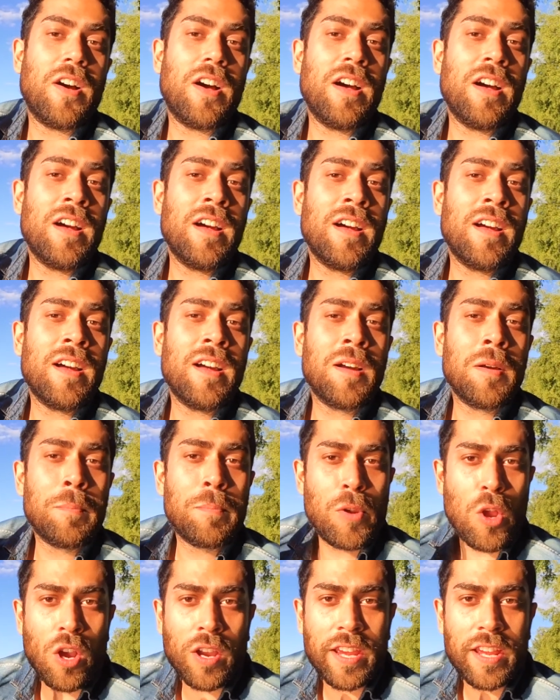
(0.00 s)

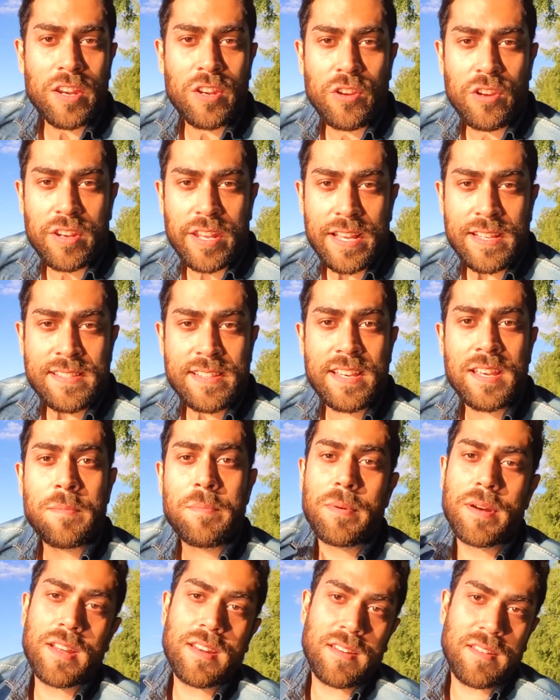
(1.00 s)
blockit.se,
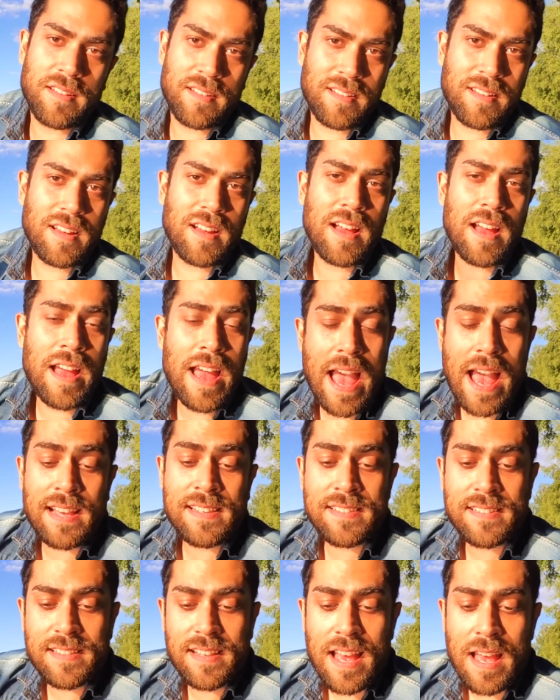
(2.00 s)
but
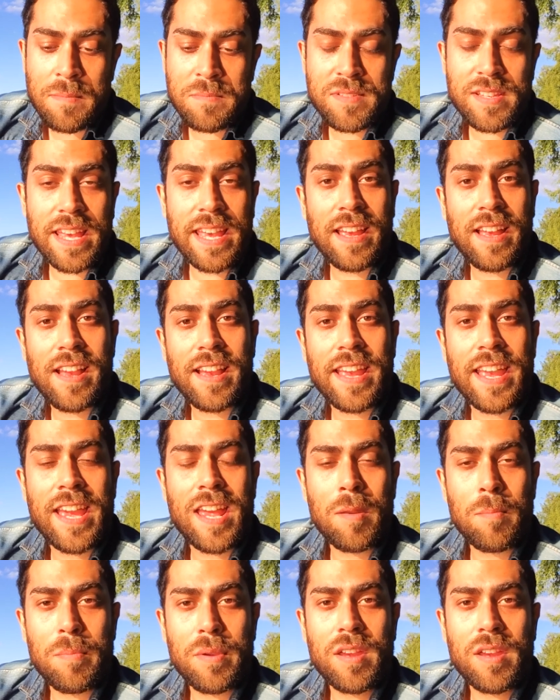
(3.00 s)
as I'm saying again,